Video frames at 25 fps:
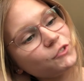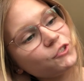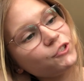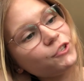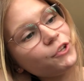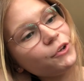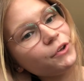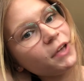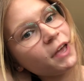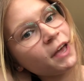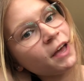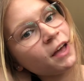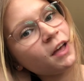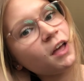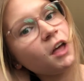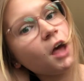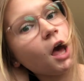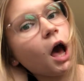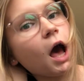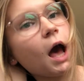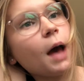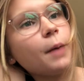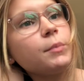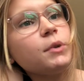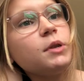So yeah,
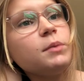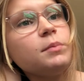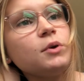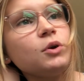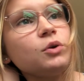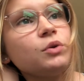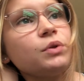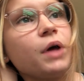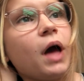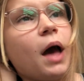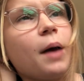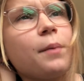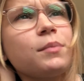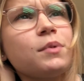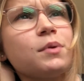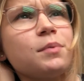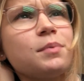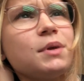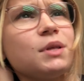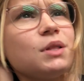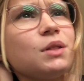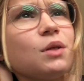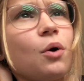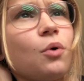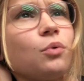I'm gonna be
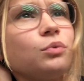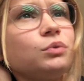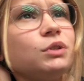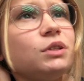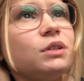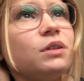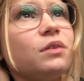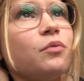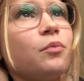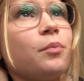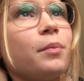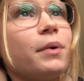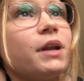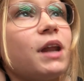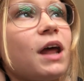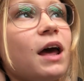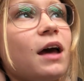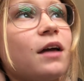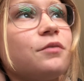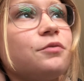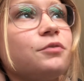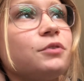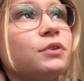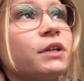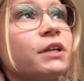only living with my
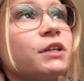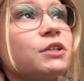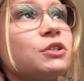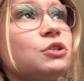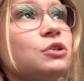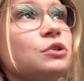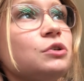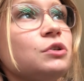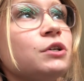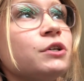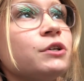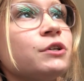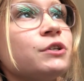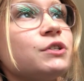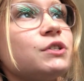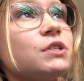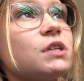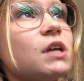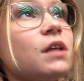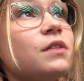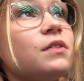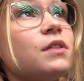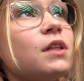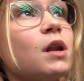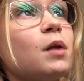dad for like 2 years,
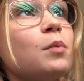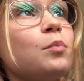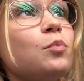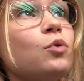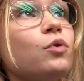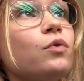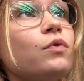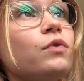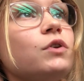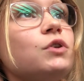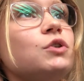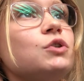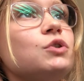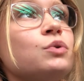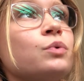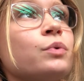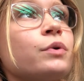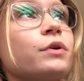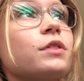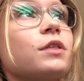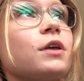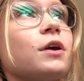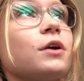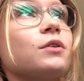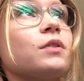and then I'm moving to
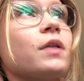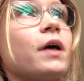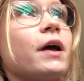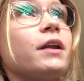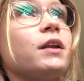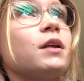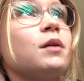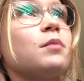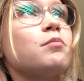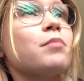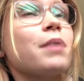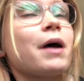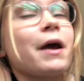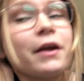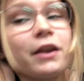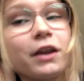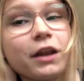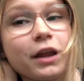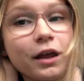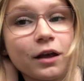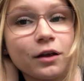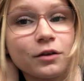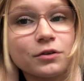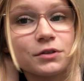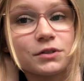North Carolina and buying
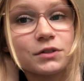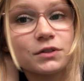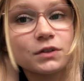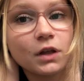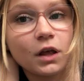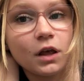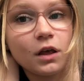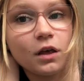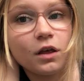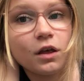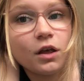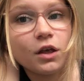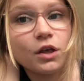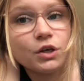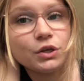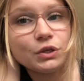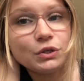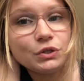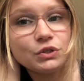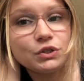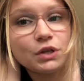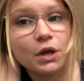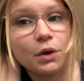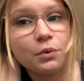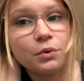a house.
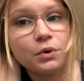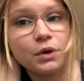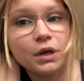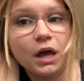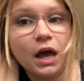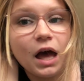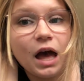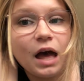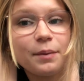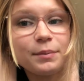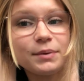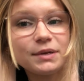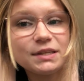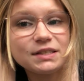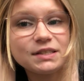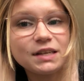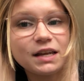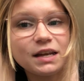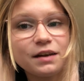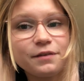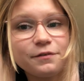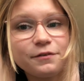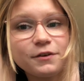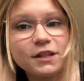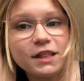So I'm
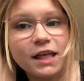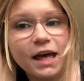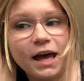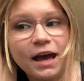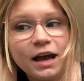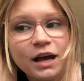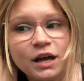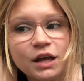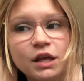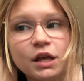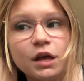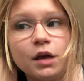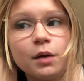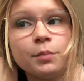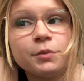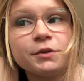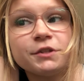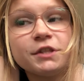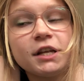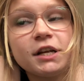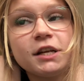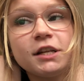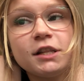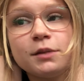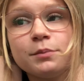excited for that. But
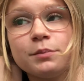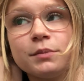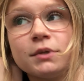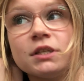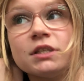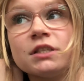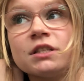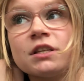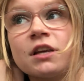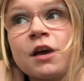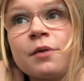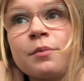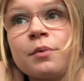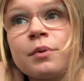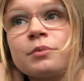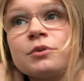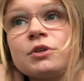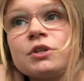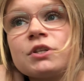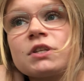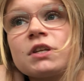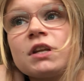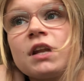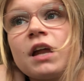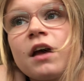then in the meantime, I'm
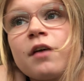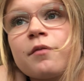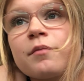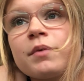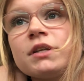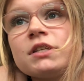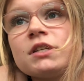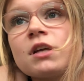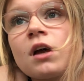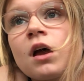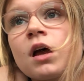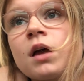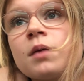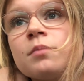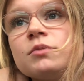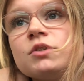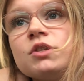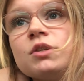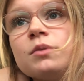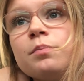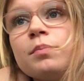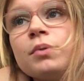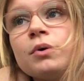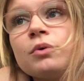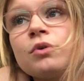just gonna have my time
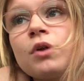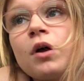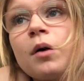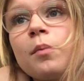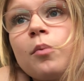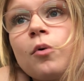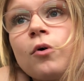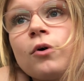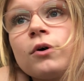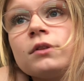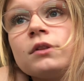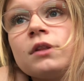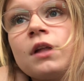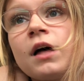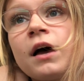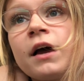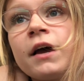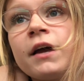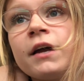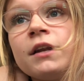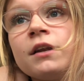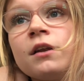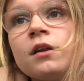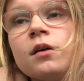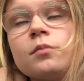to build up
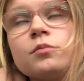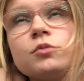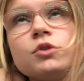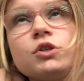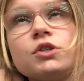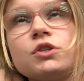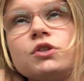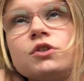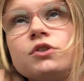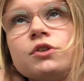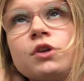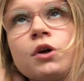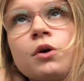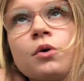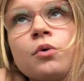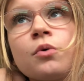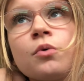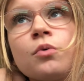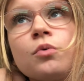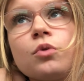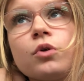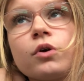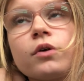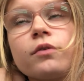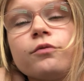online. I'm just
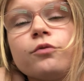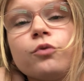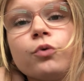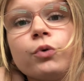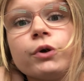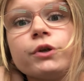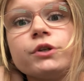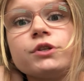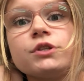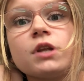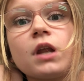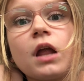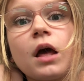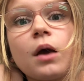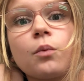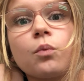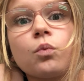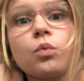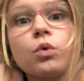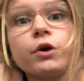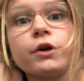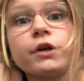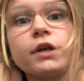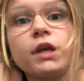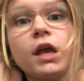so looking forward to not
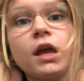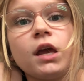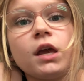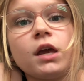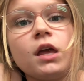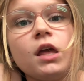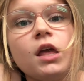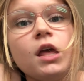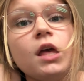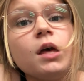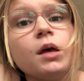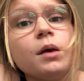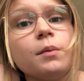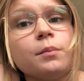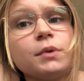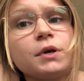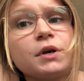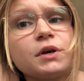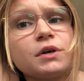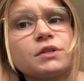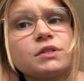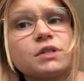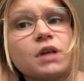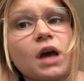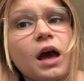working,
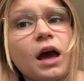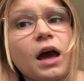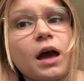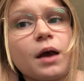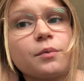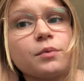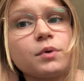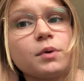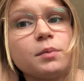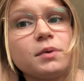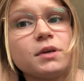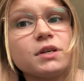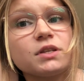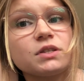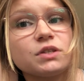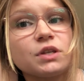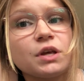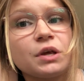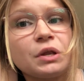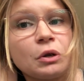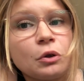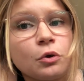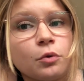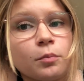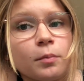because I want to be a
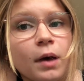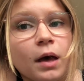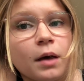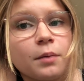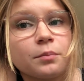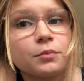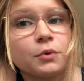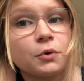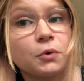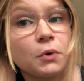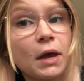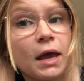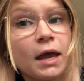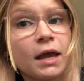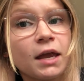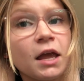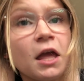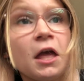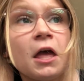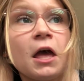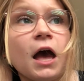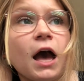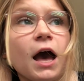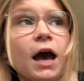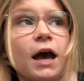stay-at-home mom. Okay,
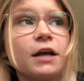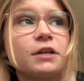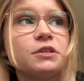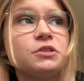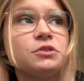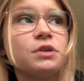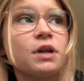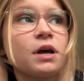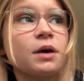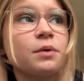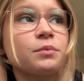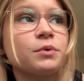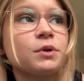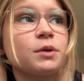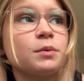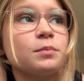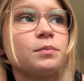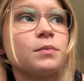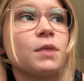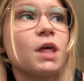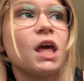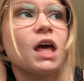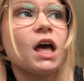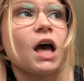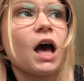I do not want to.
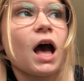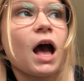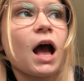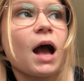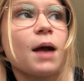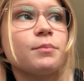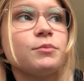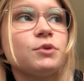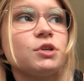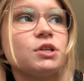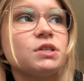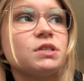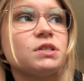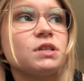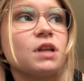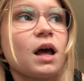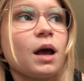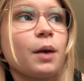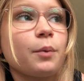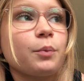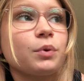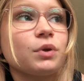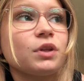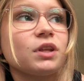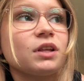I'm just
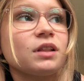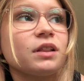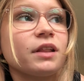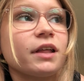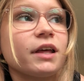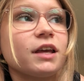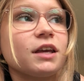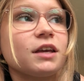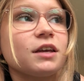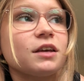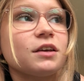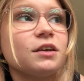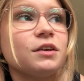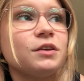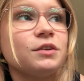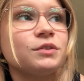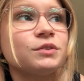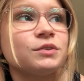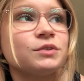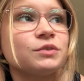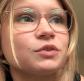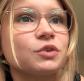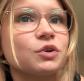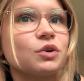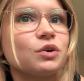not really like
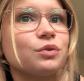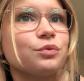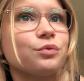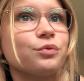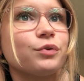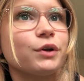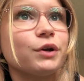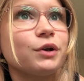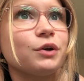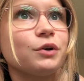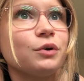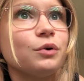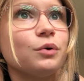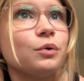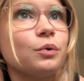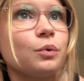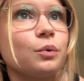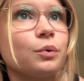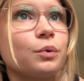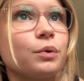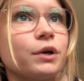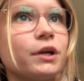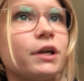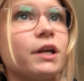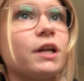career
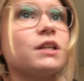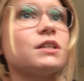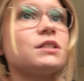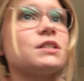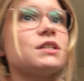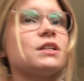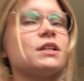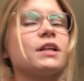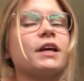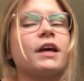oriented.